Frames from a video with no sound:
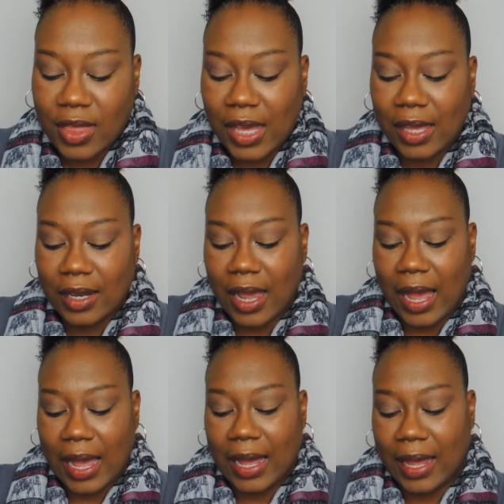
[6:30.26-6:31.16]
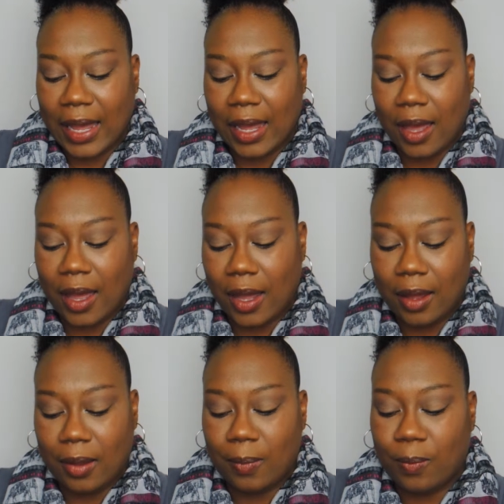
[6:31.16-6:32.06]
Then I
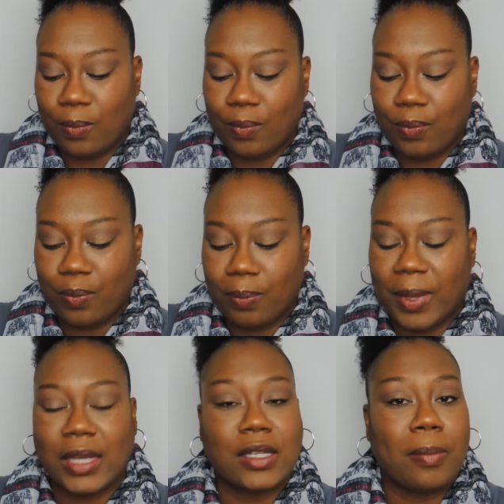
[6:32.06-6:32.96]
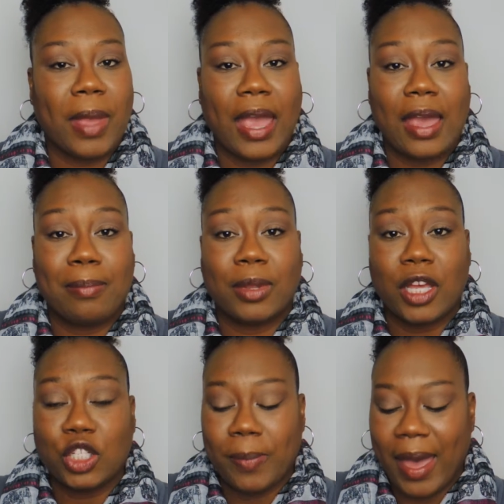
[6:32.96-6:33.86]
picked up a
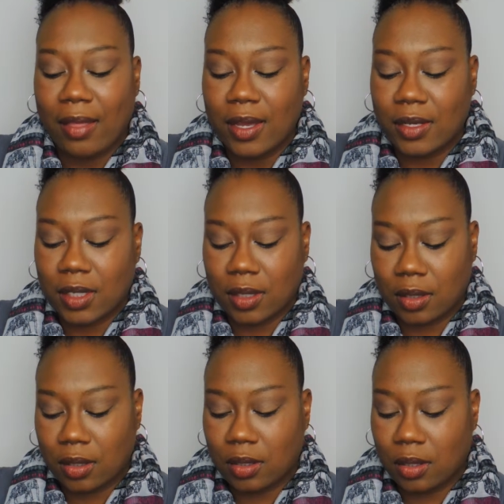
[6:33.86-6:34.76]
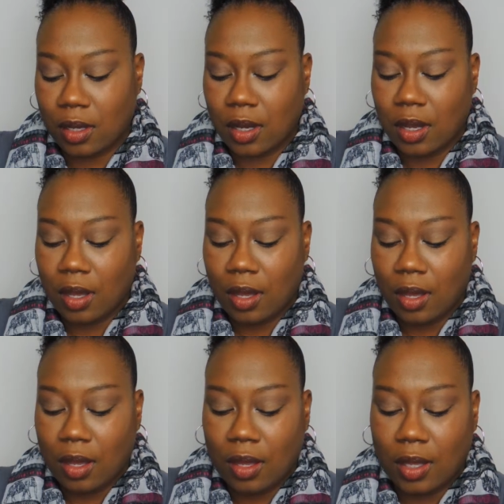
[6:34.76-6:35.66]
blush palette,
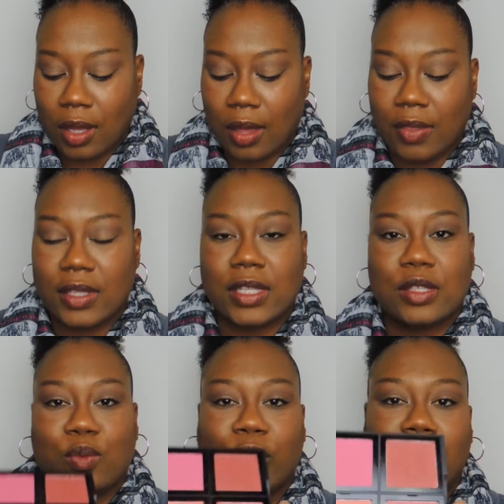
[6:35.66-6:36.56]
and this is